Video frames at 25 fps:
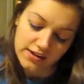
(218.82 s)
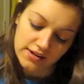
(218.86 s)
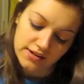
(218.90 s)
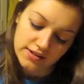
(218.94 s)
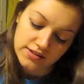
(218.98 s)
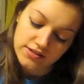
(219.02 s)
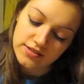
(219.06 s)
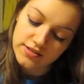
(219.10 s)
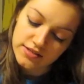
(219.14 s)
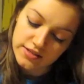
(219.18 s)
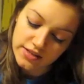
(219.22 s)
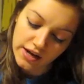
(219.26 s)

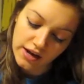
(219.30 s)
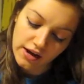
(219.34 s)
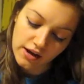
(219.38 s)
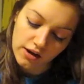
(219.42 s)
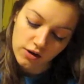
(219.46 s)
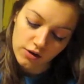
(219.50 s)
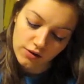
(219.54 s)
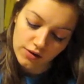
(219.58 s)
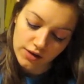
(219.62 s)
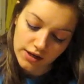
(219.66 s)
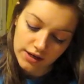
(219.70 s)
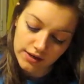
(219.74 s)

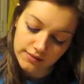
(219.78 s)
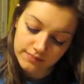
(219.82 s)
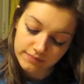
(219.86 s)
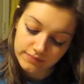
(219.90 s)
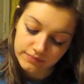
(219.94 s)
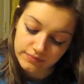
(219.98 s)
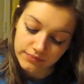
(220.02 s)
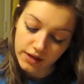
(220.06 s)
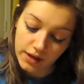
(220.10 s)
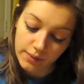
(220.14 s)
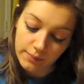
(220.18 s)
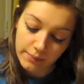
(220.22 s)
So
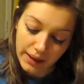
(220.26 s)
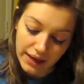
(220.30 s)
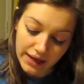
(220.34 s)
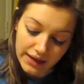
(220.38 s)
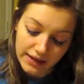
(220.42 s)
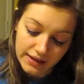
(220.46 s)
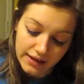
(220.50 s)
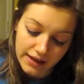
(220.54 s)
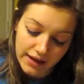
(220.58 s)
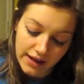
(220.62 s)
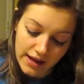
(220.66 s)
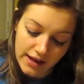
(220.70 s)

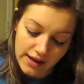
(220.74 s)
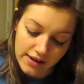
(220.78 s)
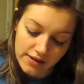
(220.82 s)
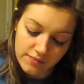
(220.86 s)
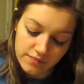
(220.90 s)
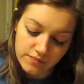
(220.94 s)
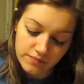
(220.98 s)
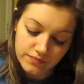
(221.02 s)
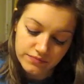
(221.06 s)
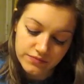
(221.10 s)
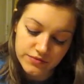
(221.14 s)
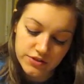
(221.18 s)
Amanda
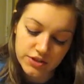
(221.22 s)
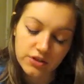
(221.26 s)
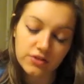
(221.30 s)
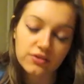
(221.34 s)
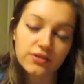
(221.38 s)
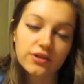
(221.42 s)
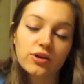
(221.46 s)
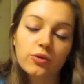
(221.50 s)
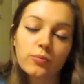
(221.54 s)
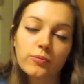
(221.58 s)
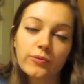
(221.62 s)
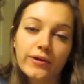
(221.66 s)
took a
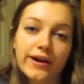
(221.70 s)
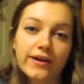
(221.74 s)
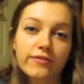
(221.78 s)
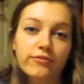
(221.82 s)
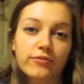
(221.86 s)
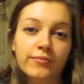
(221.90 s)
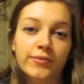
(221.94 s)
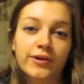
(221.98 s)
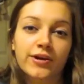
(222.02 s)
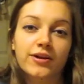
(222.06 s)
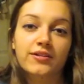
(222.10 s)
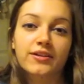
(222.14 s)
little break
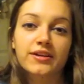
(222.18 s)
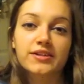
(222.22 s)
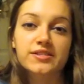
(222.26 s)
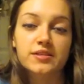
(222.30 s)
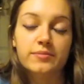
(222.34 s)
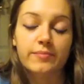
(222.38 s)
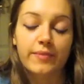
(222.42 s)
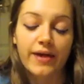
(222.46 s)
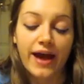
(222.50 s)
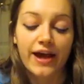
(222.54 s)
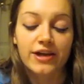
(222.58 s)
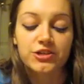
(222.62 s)
from her Elissa
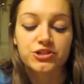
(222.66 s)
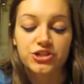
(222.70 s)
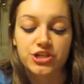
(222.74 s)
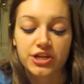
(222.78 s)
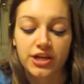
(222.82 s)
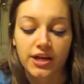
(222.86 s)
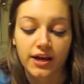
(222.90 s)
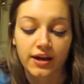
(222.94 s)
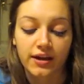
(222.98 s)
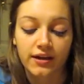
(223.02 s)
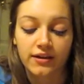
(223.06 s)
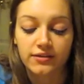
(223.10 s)

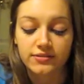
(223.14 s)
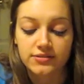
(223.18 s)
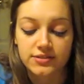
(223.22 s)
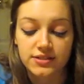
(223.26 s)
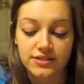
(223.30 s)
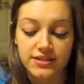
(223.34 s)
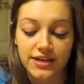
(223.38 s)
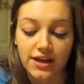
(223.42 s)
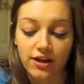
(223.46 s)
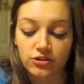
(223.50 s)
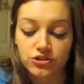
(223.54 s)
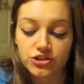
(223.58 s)
bashing to
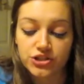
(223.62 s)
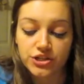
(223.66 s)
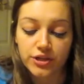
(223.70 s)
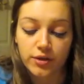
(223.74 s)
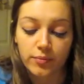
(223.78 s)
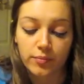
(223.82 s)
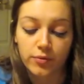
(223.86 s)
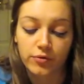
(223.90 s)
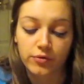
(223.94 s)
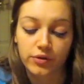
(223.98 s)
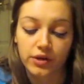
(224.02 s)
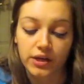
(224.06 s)
tell Gina
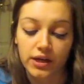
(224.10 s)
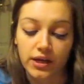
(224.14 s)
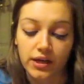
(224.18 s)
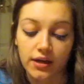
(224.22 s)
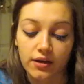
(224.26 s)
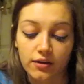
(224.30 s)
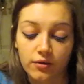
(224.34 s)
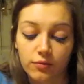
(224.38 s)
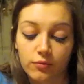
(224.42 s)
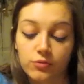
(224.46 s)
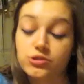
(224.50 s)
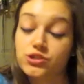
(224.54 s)

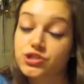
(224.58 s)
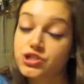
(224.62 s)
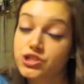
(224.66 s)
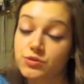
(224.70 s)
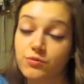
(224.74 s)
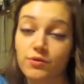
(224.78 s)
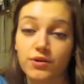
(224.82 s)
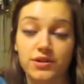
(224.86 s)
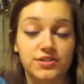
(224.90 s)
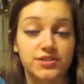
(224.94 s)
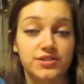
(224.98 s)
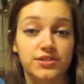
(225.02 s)
Marie what she
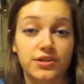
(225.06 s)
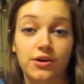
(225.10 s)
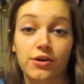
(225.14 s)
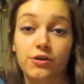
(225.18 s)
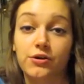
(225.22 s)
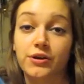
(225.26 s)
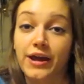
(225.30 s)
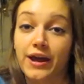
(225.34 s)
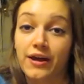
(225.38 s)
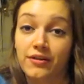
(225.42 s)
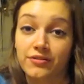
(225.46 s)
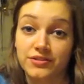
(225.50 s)
wants to go
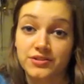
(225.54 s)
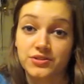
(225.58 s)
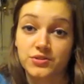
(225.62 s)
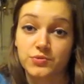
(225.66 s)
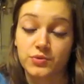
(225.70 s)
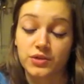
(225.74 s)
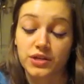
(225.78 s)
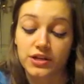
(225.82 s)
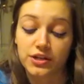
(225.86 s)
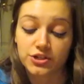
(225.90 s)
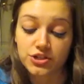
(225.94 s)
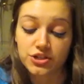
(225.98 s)
down this
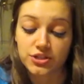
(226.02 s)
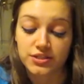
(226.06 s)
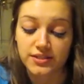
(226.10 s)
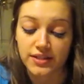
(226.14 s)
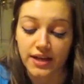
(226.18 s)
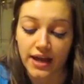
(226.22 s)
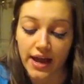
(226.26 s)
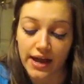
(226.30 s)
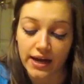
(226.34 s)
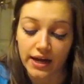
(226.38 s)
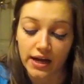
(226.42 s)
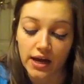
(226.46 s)
week. She's
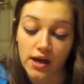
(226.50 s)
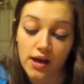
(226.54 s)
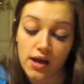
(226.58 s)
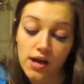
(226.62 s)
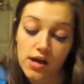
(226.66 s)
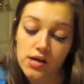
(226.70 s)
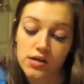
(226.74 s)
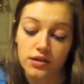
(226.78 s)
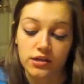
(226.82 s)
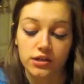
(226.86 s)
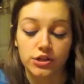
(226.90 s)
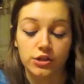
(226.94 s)
like,
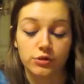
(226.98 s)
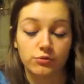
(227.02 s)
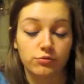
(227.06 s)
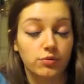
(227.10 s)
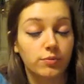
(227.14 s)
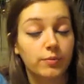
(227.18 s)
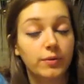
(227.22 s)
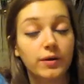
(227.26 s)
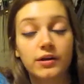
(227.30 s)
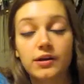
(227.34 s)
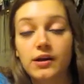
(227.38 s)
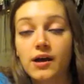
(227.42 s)
you will
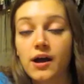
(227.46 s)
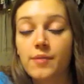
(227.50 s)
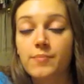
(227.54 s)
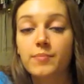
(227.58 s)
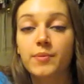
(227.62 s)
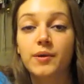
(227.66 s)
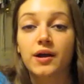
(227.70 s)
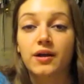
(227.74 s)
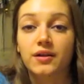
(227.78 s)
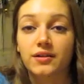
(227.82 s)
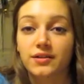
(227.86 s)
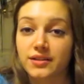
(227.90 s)
put up
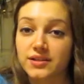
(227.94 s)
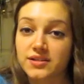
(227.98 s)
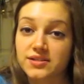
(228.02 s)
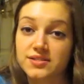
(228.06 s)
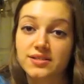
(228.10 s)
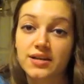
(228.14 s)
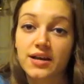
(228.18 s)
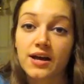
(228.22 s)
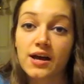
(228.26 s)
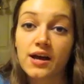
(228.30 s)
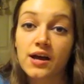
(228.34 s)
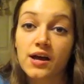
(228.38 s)

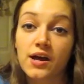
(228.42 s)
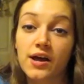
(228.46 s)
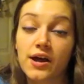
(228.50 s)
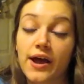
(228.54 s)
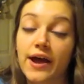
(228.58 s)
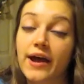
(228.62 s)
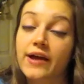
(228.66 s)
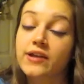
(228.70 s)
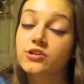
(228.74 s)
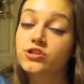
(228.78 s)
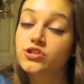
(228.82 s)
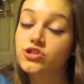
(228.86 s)
Elissa
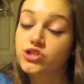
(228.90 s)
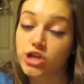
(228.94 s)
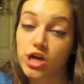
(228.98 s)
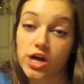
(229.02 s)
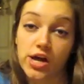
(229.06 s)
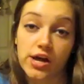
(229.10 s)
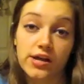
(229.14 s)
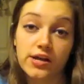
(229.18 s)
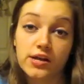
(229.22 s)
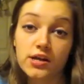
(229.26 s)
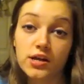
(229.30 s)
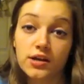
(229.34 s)
and
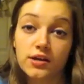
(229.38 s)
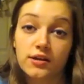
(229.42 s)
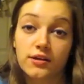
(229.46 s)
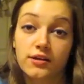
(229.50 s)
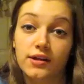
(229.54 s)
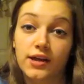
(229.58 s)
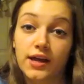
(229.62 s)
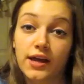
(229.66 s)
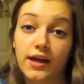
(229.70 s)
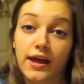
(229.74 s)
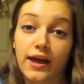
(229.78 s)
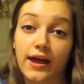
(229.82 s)
Judd
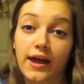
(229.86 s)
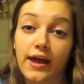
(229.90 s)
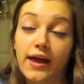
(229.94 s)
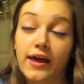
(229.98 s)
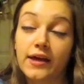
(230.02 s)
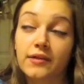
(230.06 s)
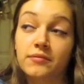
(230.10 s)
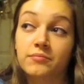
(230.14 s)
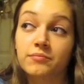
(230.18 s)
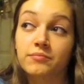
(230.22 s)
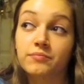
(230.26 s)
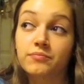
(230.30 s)

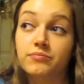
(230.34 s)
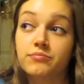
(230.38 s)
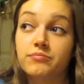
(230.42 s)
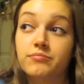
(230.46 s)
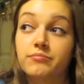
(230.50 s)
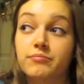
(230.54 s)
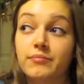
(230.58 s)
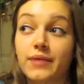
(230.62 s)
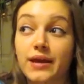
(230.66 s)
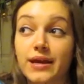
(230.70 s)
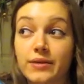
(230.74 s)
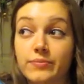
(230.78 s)
and
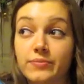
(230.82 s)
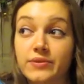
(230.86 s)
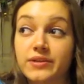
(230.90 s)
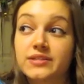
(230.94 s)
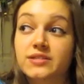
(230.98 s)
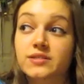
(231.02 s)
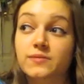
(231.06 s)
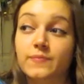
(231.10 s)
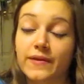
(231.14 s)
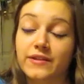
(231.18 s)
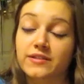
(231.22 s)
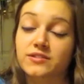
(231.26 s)
maybe
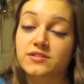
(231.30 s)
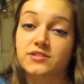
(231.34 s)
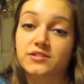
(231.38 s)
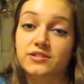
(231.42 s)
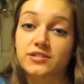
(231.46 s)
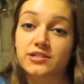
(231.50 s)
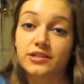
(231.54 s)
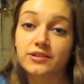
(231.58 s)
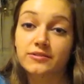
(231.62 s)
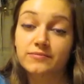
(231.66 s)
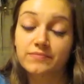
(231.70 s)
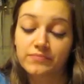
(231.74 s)

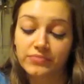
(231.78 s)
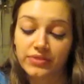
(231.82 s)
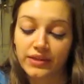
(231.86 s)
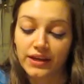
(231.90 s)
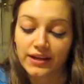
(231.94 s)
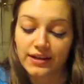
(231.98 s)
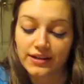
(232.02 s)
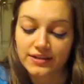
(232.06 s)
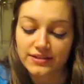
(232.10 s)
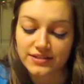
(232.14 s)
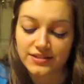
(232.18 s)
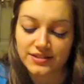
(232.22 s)
Spencer.
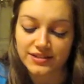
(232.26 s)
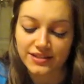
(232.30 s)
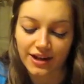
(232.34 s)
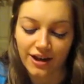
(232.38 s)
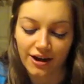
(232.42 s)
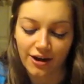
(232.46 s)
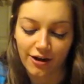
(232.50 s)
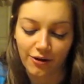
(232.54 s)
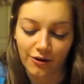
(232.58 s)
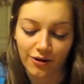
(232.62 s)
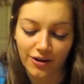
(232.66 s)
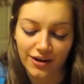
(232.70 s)

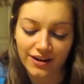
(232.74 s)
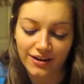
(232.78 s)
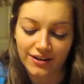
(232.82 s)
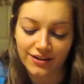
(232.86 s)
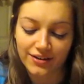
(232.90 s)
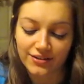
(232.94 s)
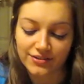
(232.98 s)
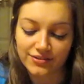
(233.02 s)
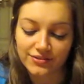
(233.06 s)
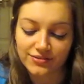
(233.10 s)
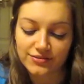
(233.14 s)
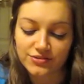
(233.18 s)
So
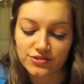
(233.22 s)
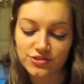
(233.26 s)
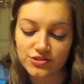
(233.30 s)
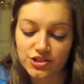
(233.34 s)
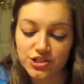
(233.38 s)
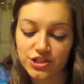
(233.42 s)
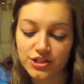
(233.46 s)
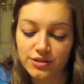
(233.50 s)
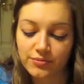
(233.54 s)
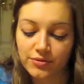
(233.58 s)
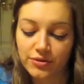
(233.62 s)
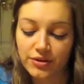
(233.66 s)

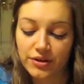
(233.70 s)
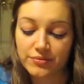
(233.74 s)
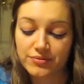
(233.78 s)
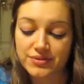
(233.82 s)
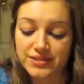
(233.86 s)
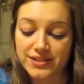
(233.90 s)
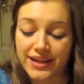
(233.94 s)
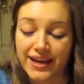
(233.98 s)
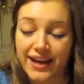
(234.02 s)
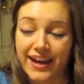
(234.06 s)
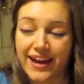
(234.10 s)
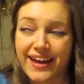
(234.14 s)
Gina Marie
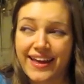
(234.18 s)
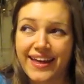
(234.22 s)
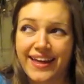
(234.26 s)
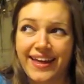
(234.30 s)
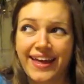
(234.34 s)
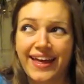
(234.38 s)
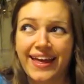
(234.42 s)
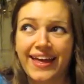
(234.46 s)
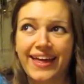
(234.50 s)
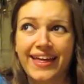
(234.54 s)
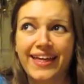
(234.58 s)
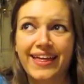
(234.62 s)
was like,
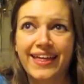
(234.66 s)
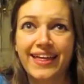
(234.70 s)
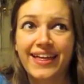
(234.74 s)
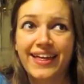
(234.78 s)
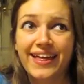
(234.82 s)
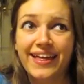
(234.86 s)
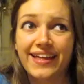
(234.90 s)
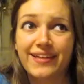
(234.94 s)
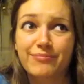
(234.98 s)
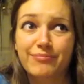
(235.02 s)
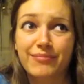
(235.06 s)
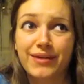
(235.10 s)

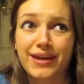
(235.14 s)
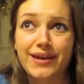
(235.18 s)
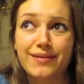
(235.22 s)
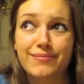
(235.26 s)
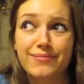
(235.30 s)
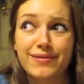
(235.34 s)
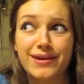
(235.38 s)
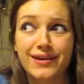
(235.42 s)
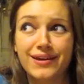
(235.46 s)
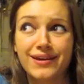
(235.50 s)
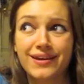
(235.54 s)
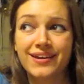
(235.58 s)
eh,
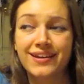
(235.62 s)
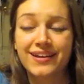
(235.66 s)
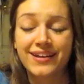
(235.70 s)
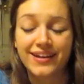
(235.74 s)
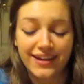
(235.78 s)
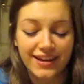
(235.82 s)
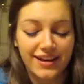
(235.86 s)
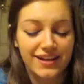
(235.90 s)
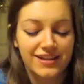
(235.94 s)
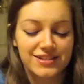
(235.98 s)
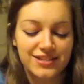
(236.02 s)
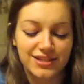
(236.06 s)
maybe?
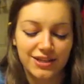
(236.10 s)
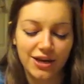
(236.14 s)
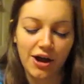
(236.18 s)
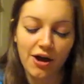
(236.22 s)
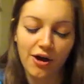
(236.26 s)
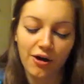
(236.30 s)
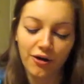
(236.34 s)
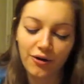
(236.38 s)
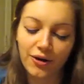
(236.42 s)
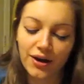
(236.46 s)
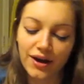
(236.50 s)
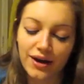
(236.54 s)

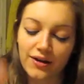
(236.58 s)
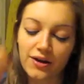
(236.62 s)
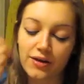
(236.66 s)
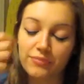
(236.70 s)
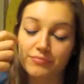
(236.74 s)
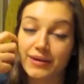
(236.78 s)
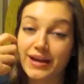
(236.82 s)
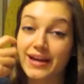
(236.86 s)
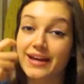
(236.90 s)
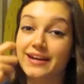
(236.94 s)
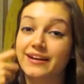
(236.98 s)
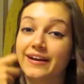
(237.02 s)
So
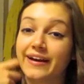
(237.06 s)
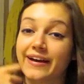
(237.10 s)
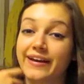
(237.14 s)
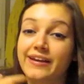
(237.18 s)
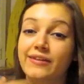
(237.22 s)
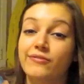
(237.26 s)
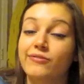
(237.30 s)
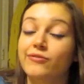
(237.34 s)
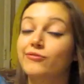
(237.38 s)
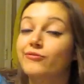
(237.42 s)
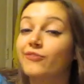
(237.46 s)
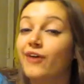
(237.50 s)
Amanda
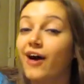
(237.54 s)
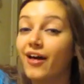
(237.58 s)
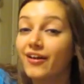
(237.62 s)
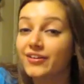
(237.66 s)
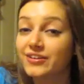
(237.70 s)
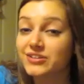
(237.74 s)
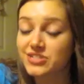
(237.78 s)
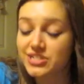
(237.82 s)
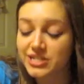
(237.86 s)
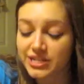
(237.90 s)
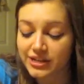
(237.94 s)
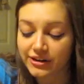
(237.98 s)
even
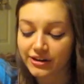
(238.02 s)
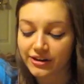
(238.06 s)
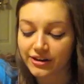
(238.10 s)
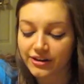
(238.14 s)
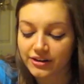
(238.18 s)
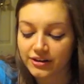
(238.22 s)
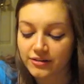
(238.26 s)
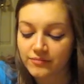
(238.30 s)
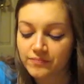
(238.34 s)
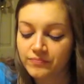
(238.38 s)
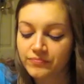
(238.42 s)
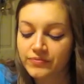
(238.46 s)

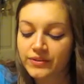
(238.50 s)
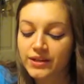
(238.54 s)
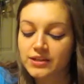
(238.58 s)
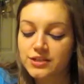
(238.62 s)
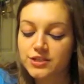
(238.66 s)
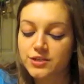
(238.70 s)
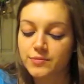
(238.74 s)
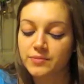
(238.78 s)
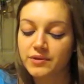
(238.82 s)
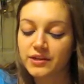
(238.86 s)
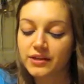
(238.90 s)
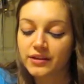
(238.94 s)
volunteered
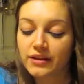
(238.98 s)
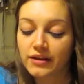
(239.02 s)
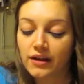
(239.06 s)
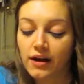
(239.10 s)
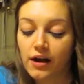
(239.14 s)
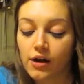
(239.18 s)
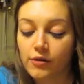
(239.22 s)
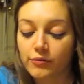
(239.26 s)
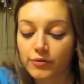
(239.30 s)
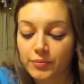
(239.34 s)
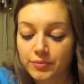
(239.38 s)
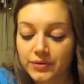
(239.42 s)
to be
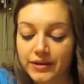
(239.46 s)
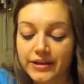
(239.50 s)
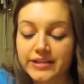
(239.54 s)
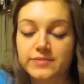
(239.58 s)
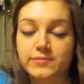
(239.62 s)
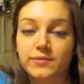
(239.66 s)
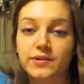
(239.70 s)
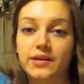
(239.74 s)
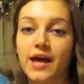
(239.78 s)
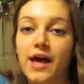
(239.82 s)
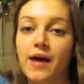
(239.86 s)
a replacement